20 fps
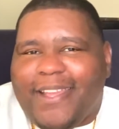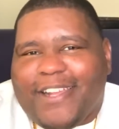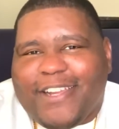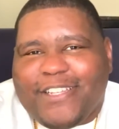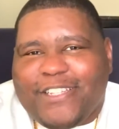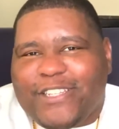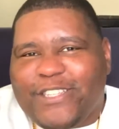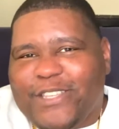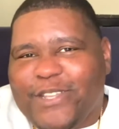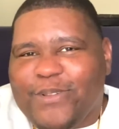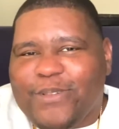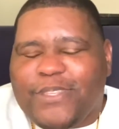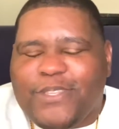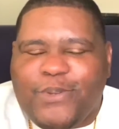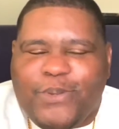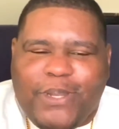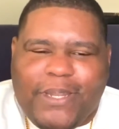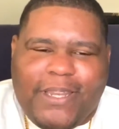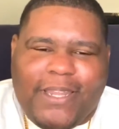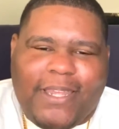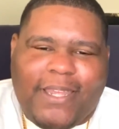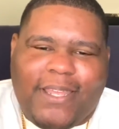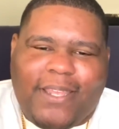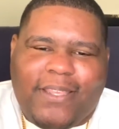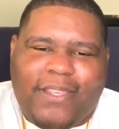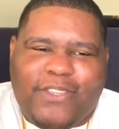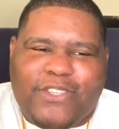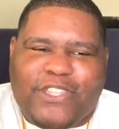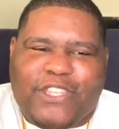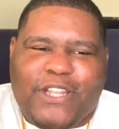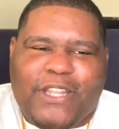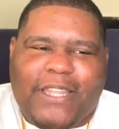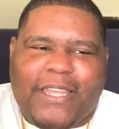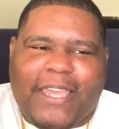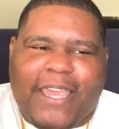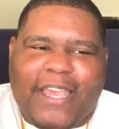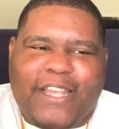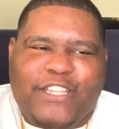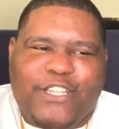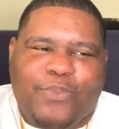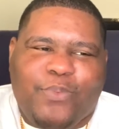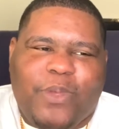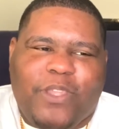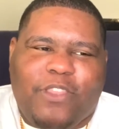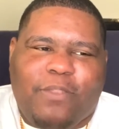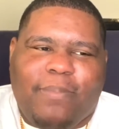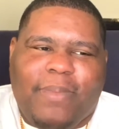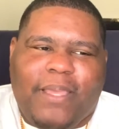because you're still tuning in, you're still engaging with